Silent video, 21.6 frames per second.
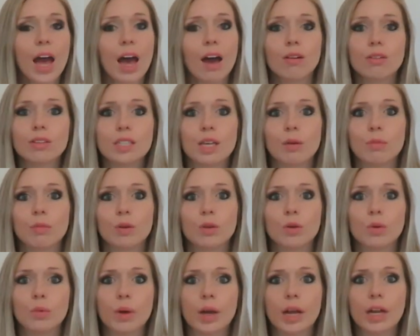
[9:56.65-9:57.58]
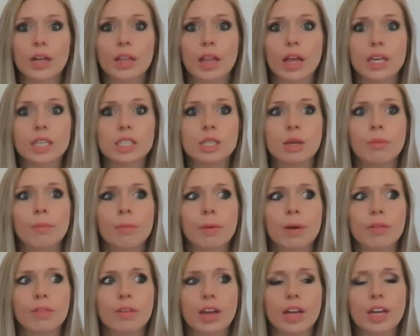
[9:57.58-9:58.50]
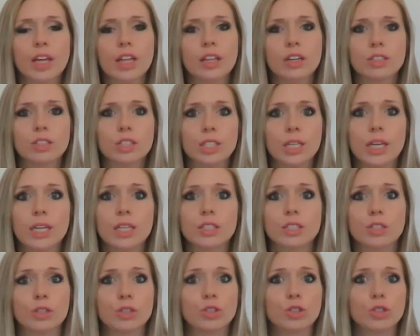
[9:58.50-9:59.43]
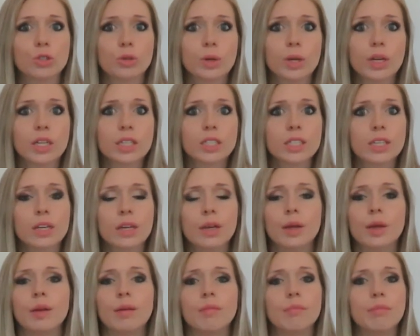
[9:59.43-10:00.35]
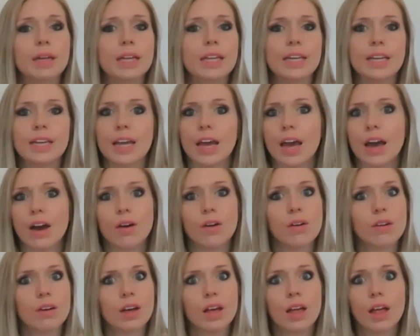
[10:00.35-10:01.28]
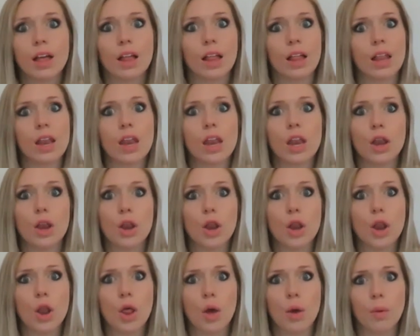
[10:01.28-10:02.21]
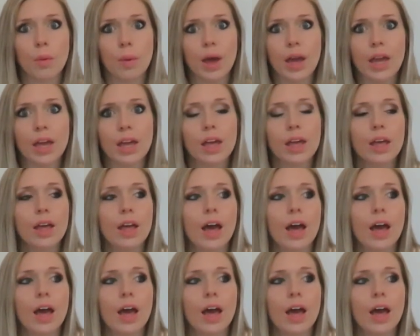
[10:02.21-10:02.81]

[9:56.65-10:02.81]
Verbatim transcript: I was able to wear like some of my regular jeans or shorts, but now, no way.